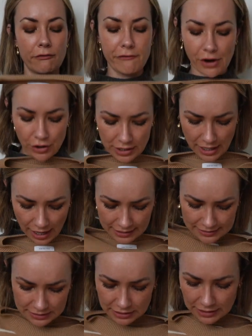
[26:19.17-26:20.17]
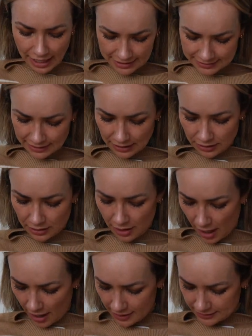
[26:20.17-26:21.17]
very nice, classic
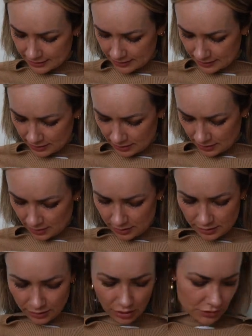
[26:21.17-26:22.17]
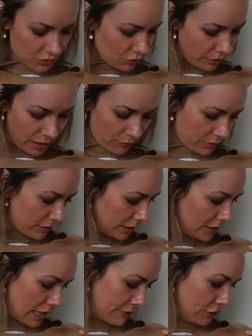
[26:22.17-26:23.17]
cut. Looks great with
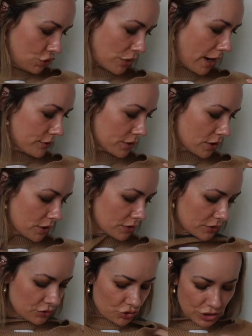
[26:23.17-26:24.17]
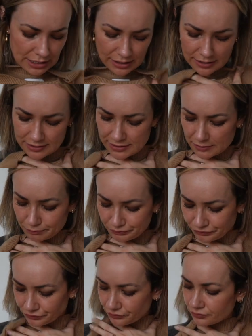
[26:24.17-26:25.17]
like navy trousers and jeans,
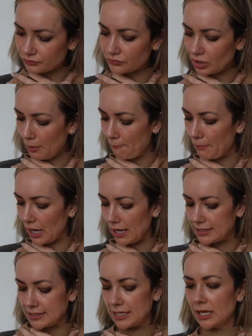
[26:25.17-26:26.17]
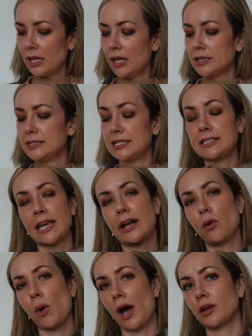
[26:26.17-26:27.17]
but did take
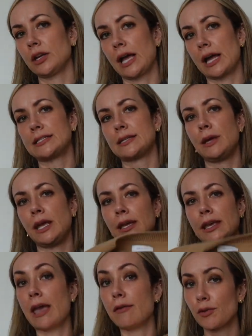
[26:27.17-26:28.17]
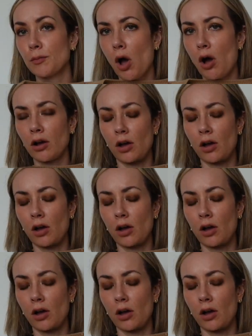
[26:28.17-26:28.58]
a while to get to me. It came from Hong